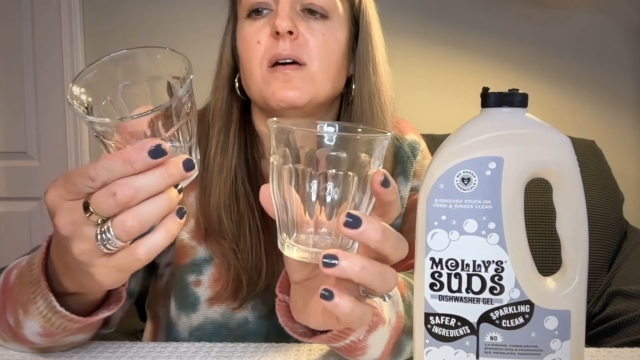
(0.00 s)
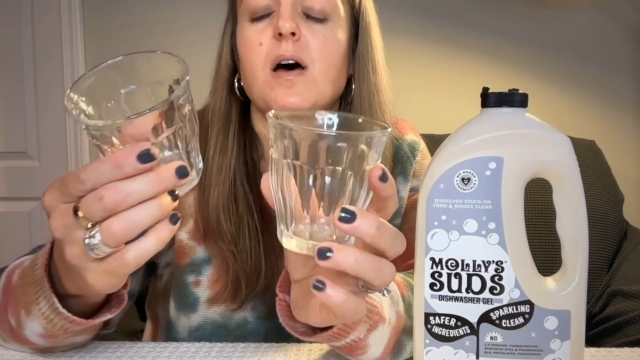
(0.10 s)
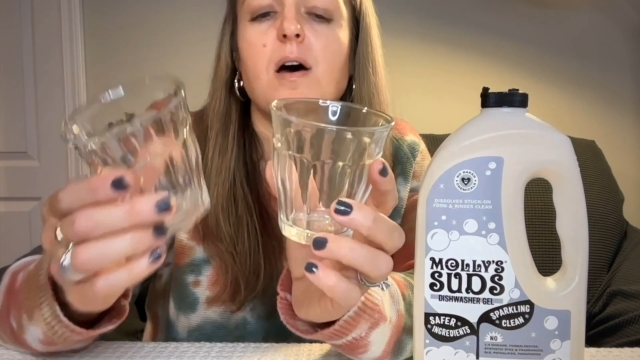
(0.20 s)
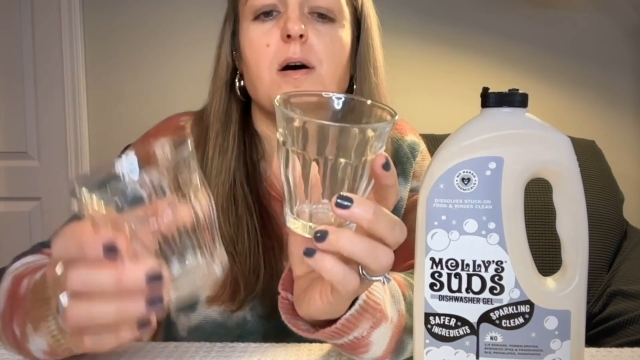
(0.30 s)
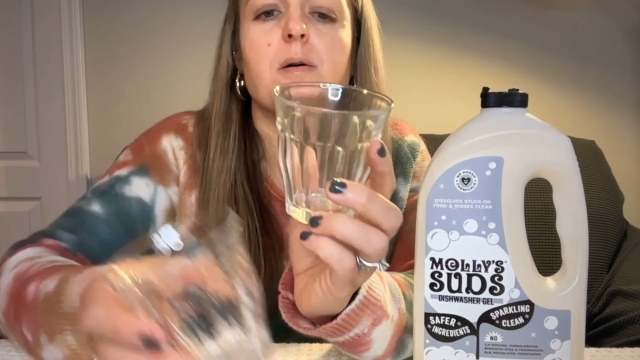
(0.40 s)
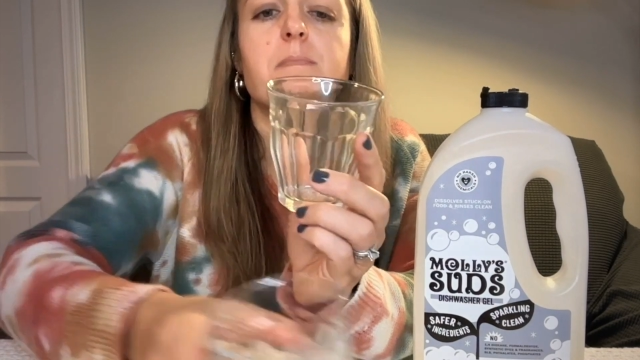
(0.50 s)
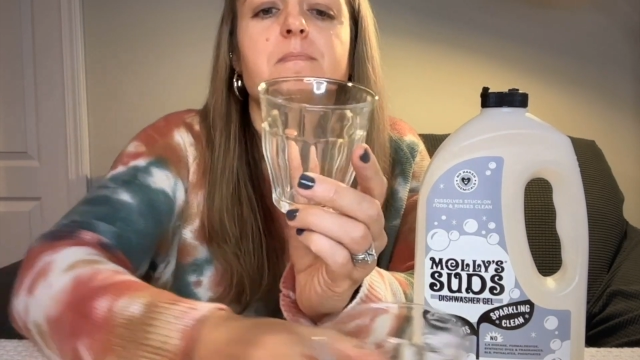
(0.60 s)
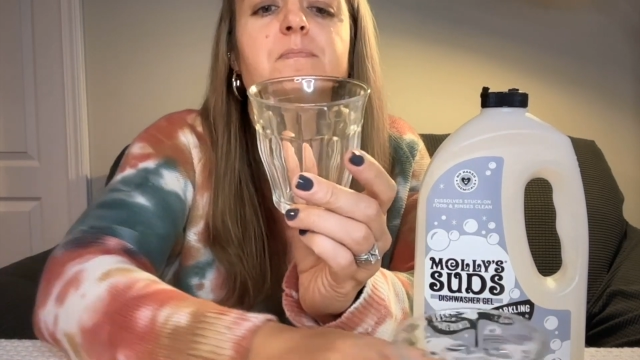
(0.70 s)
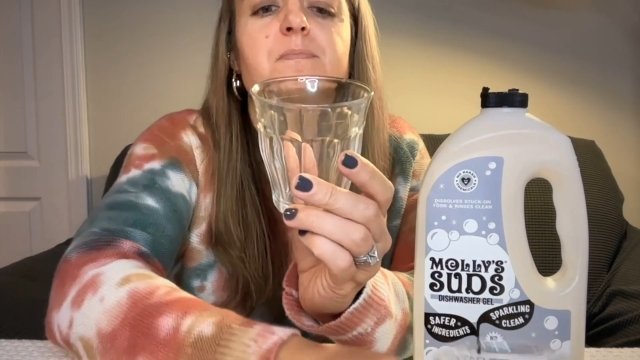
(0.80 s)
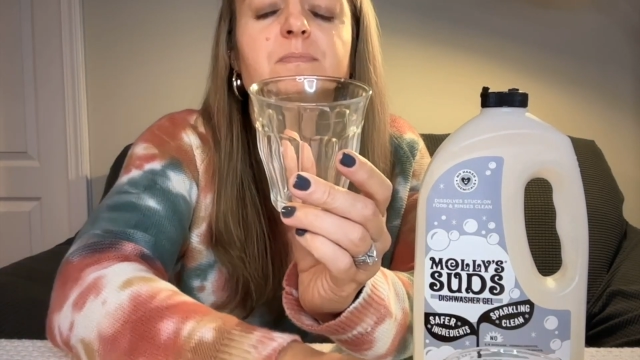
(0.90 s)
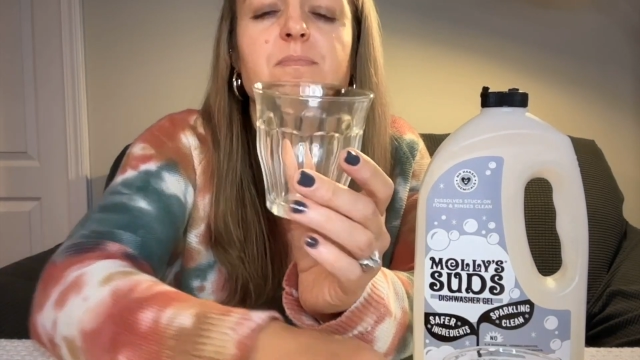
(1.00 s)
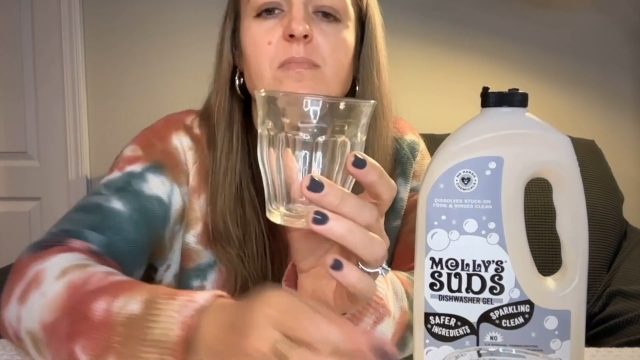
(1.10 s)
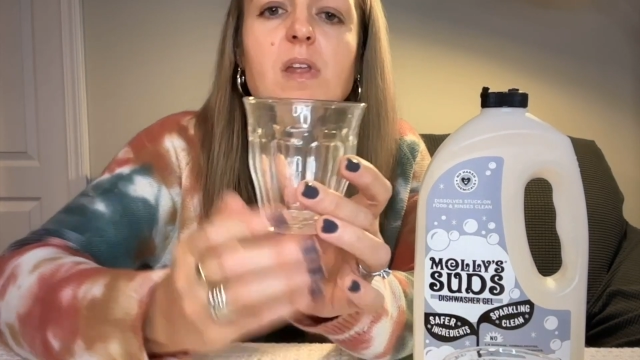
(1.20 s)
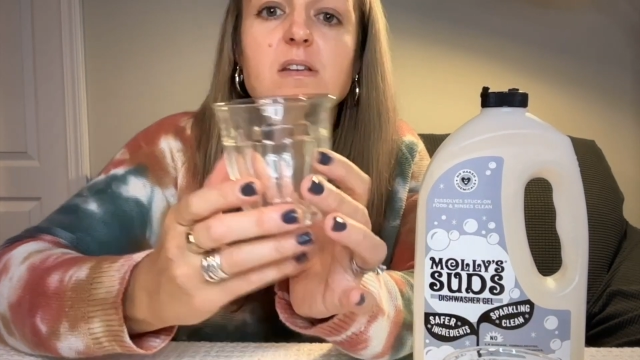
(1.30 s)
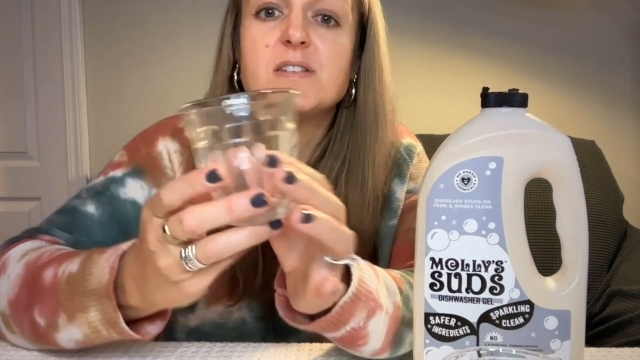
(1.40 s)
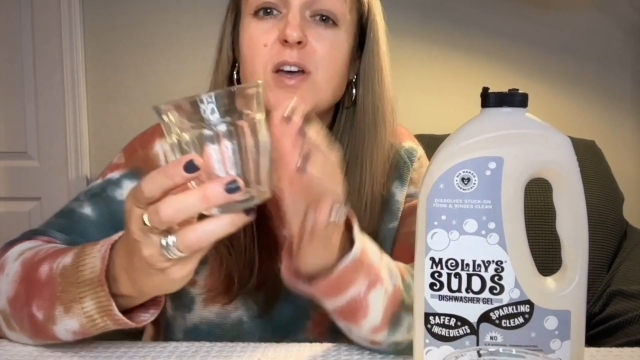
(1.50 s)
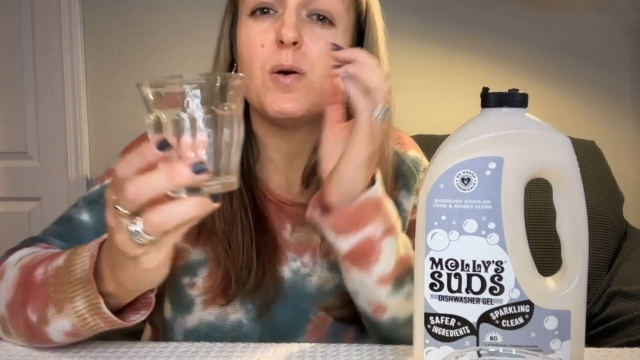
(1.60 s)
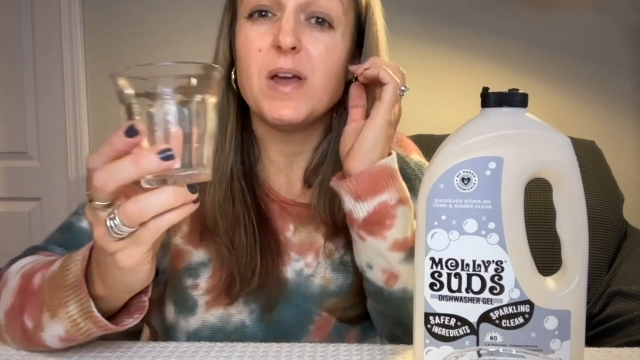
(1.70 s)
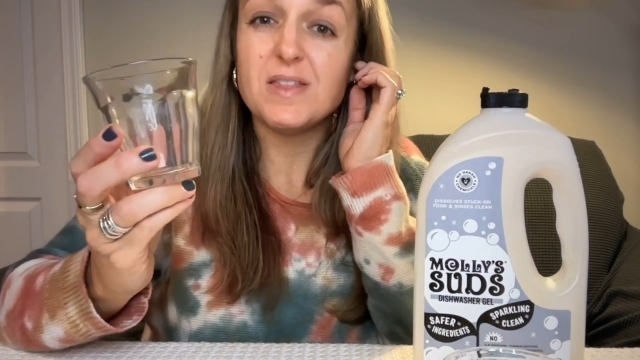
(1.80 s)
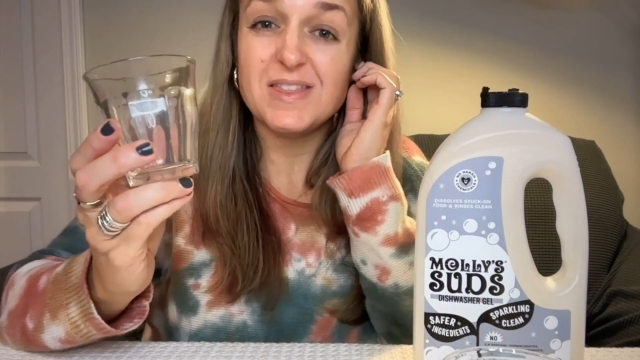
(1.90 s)

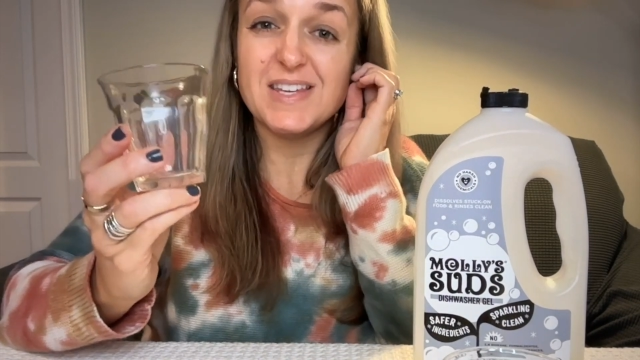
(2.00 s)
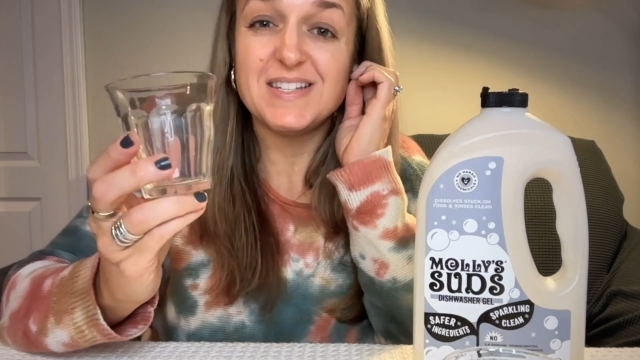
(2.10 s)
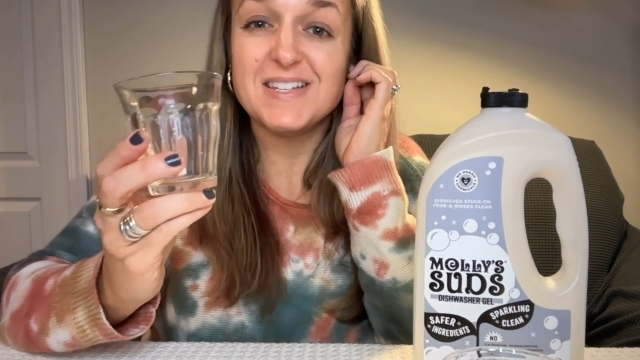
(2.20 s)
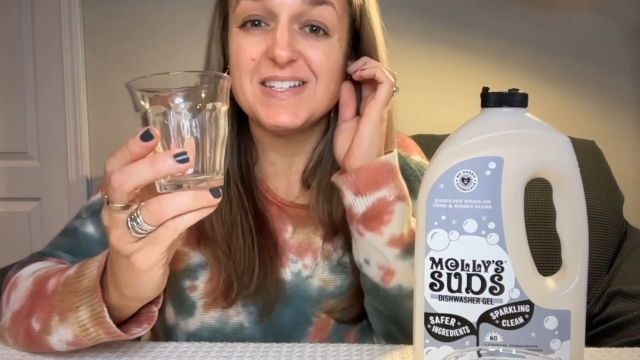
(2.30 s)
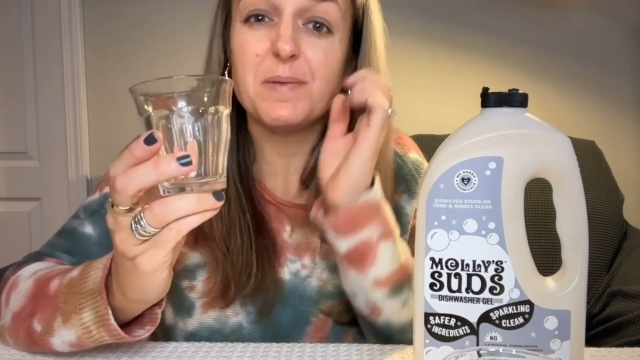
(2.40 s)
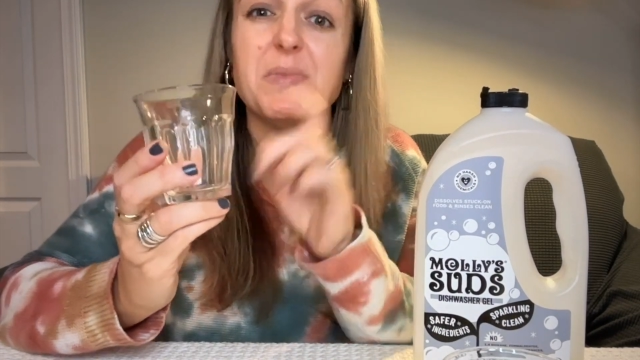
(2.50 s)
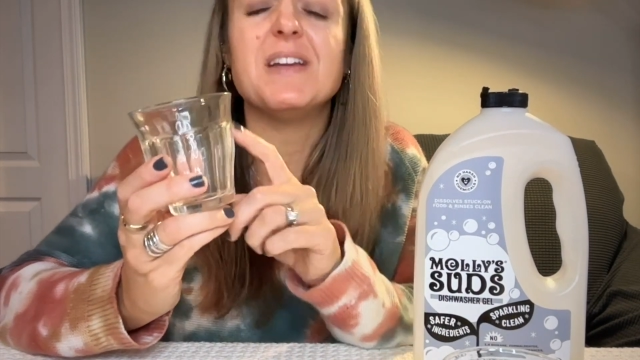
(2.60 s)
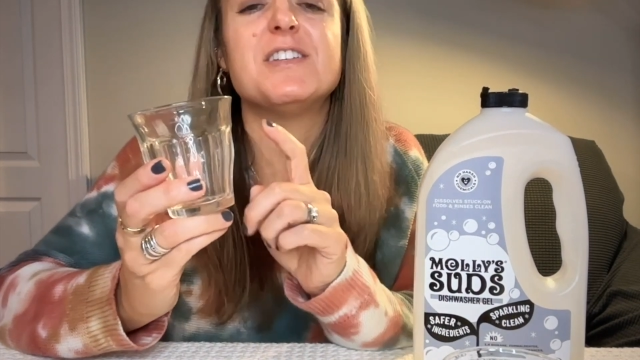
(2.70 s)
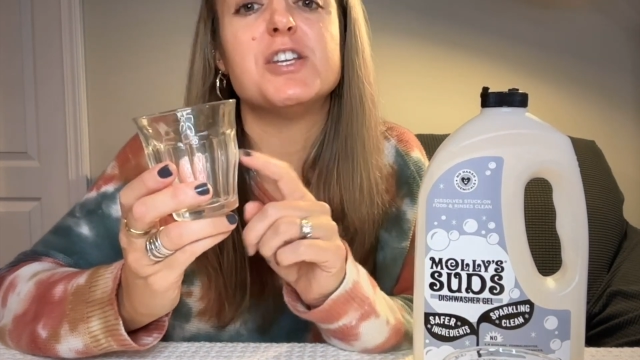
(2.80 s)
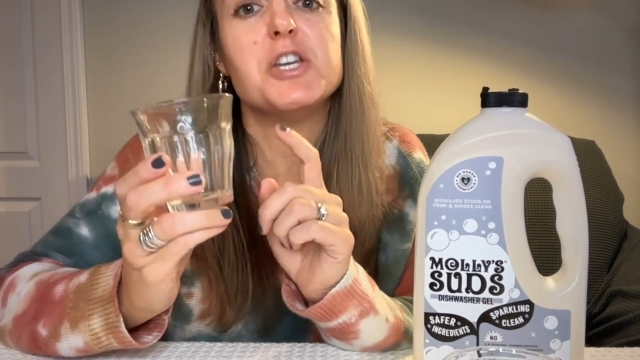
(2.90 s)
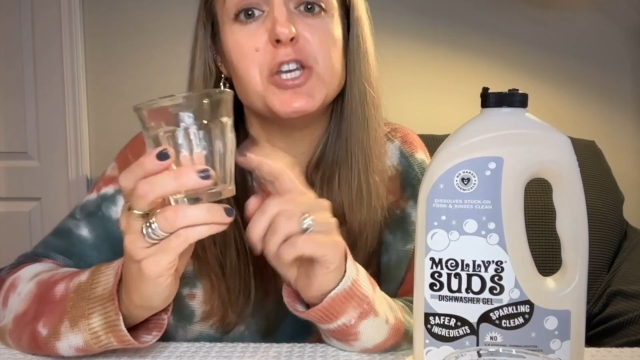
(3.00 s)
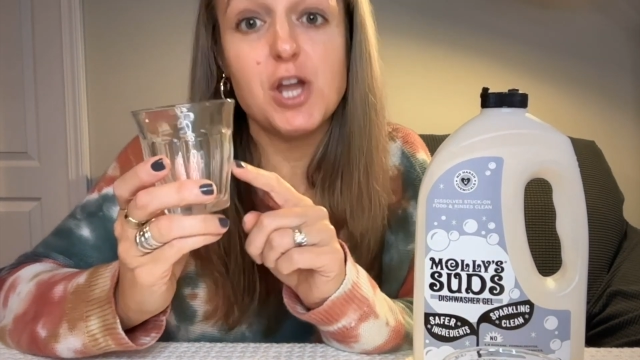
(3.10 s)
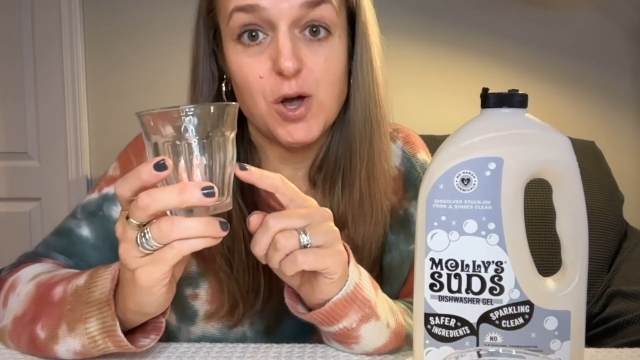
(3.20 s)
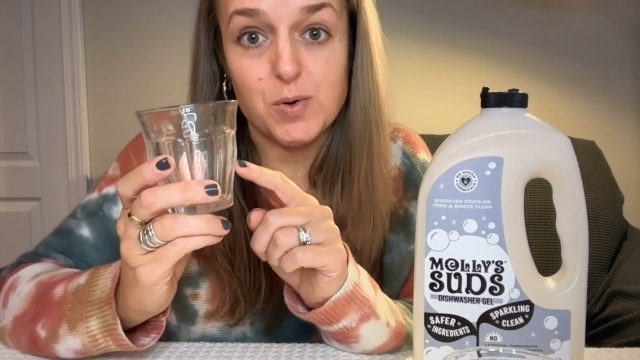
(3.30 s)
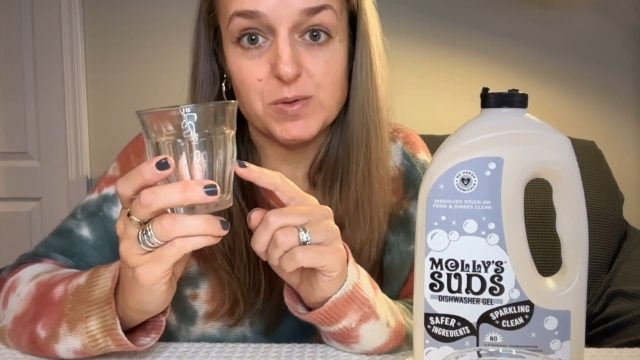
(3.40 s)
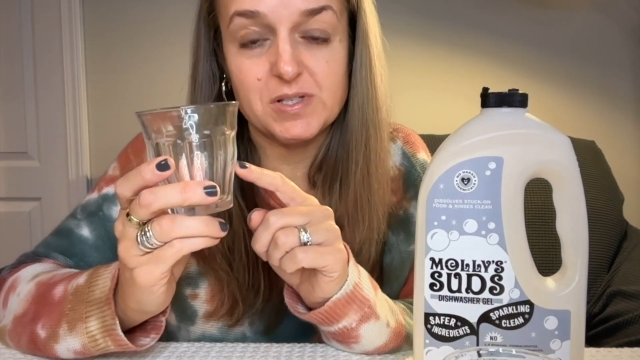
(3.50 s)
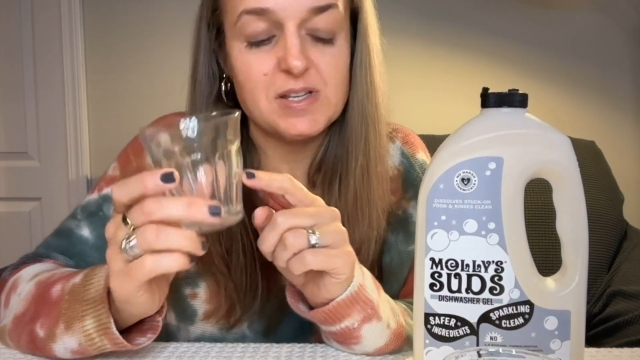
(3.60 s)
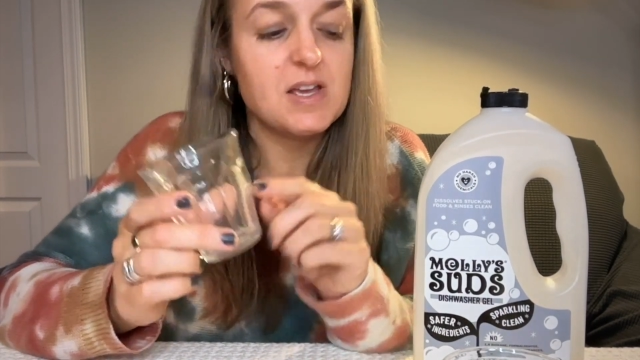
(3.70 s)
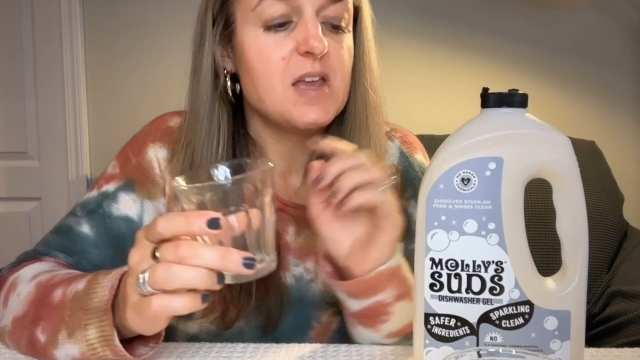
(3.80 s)
So this is something to note,